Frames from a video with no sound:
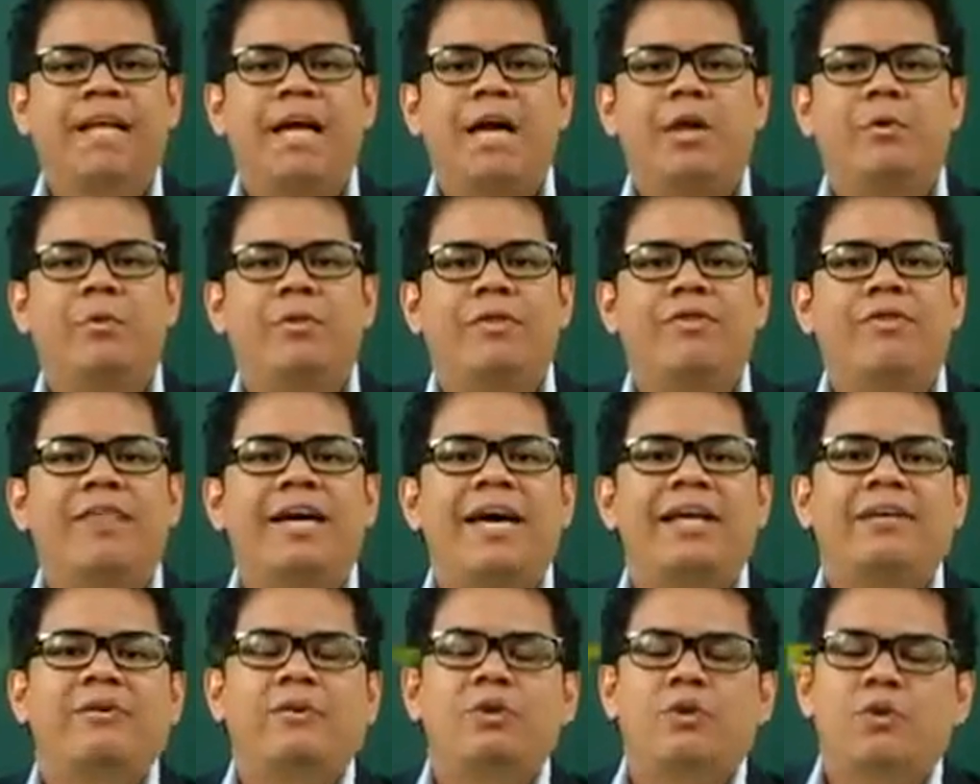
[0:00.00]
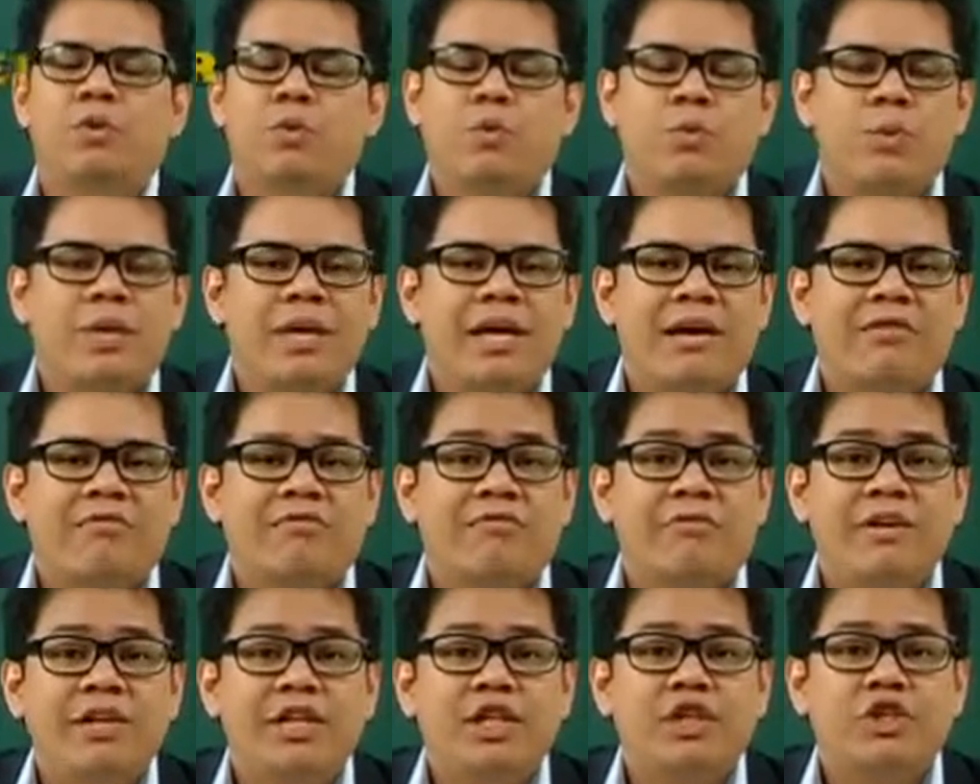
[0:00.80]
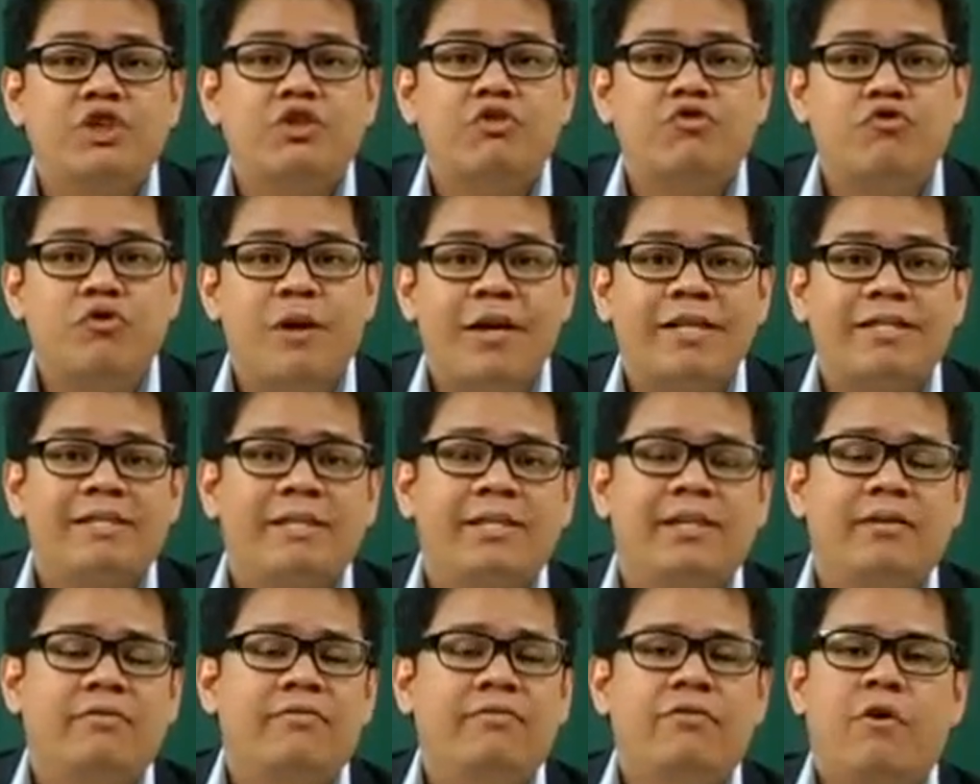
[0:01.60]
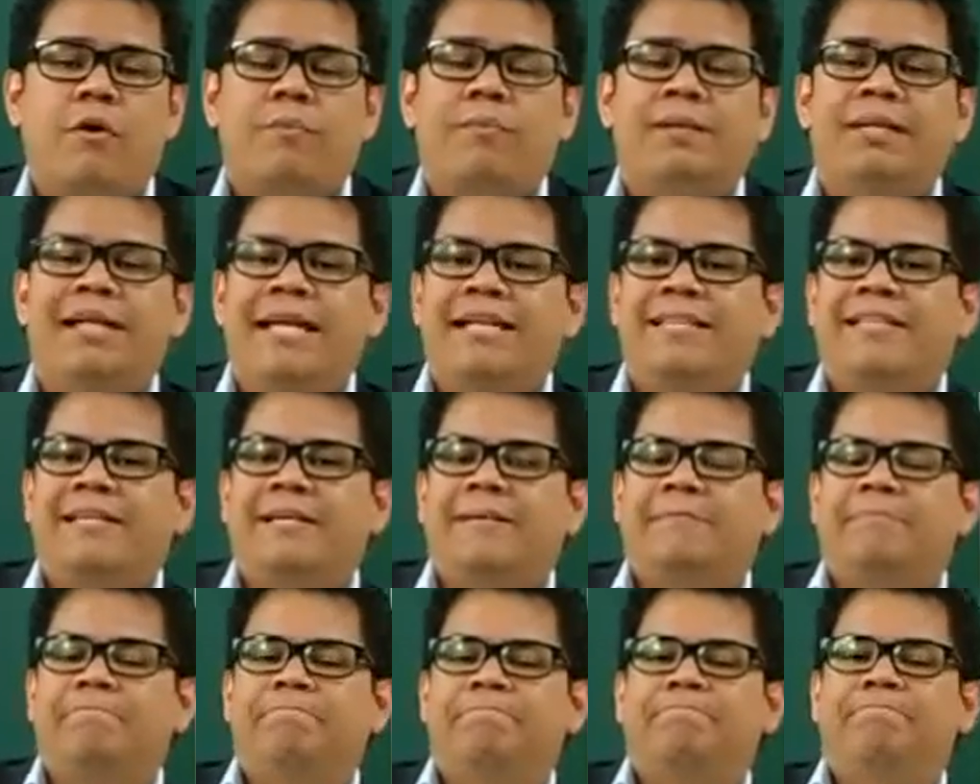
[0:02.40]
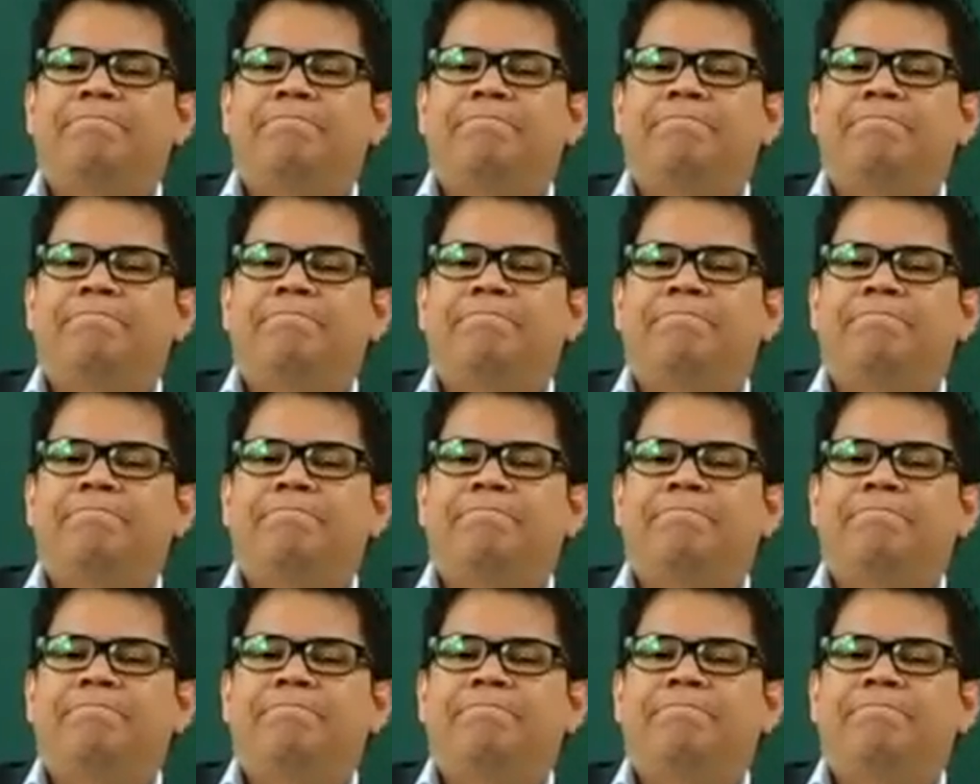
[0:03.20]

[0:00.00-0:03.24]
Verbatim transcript: And with that, we have finished writing a formal letter.